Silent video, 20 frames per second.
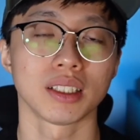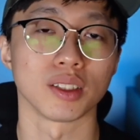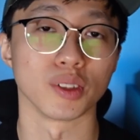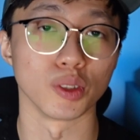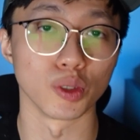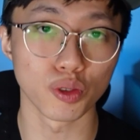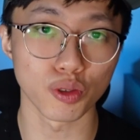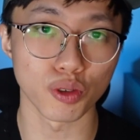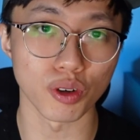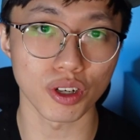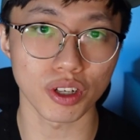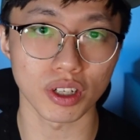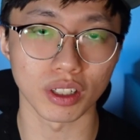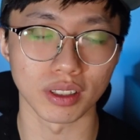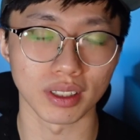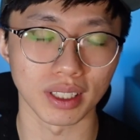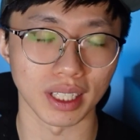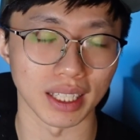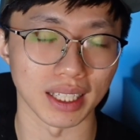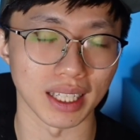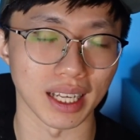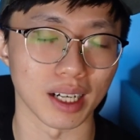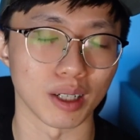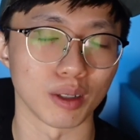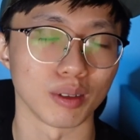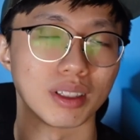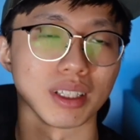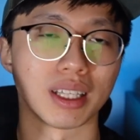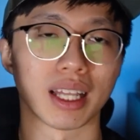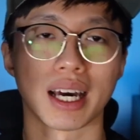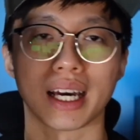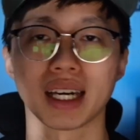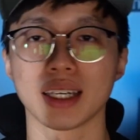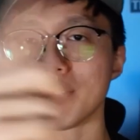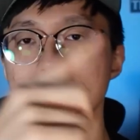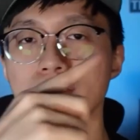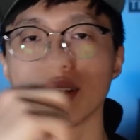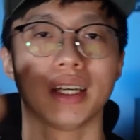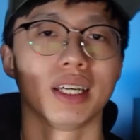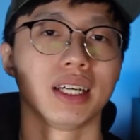nutrition, and how
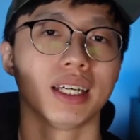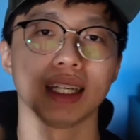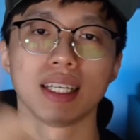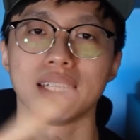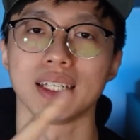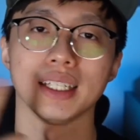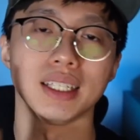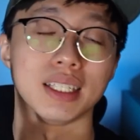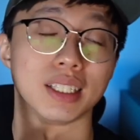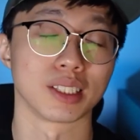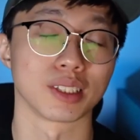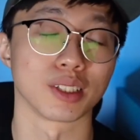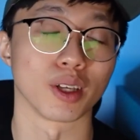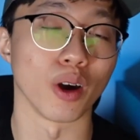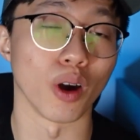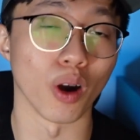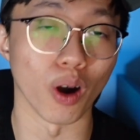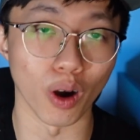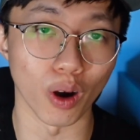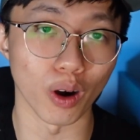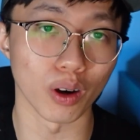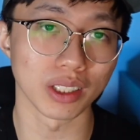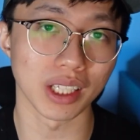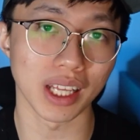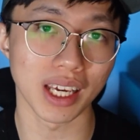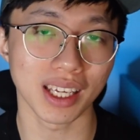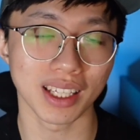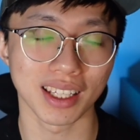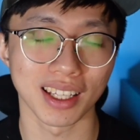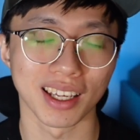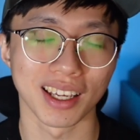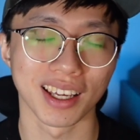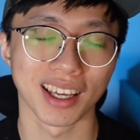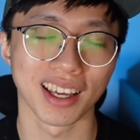life is all that